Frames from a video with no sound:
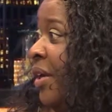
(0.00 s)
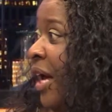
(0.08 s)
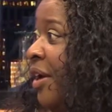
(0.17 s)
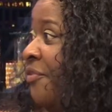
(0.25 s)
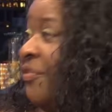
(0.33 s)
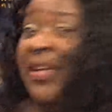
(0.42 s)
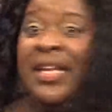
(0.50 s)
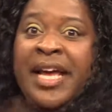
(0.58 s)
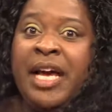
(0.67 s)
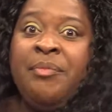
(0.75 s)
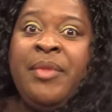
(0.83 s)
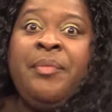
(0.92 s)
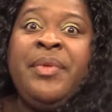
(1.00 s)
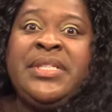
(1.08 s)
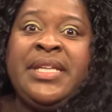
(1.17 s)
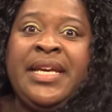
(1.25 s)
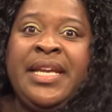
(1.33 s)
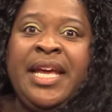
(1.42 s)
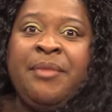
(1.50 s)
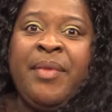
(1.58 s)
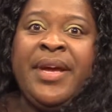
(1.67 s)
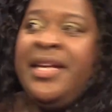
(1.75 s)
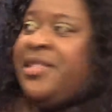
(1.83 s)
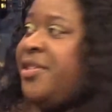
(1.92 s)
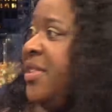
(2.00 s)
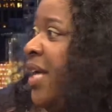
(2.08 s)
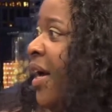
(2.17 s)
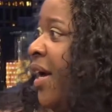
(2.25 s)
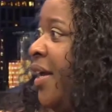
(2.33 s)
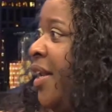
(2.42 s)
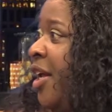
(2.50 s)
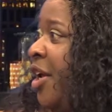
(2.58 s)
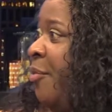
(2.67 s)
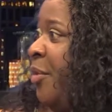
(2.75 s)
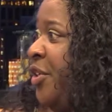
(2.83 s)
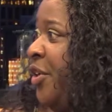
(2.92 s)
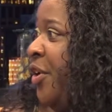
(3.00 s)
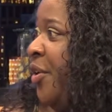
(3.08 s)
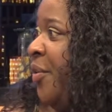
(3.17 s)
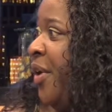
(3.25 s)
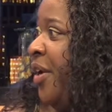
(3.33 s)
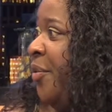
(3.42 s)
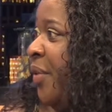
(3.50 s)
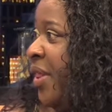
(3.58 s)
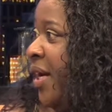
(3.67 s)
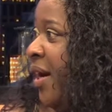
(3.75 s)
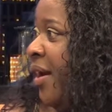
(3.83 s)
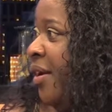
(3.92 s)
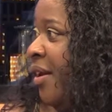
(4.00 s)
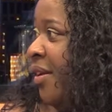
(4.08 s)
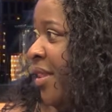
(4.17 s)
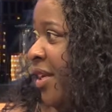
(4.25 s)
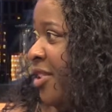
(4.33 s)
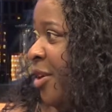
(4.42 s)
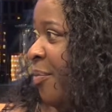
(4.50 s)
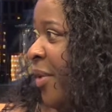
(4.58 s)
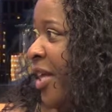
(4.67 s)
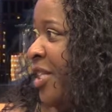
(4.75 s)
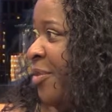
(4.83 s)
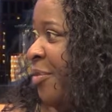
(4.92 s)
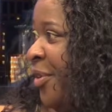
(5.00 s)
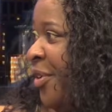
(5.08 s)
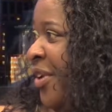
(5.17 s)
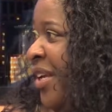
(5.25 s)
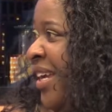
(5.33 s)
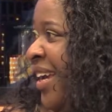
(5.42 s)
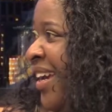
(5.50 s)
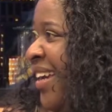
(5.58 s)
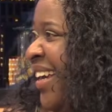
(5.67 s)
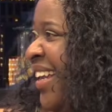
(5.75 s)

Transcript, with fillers: I feel like I'm limited and my hands are tied, but you know what? With God, all things are possible. Absolutely.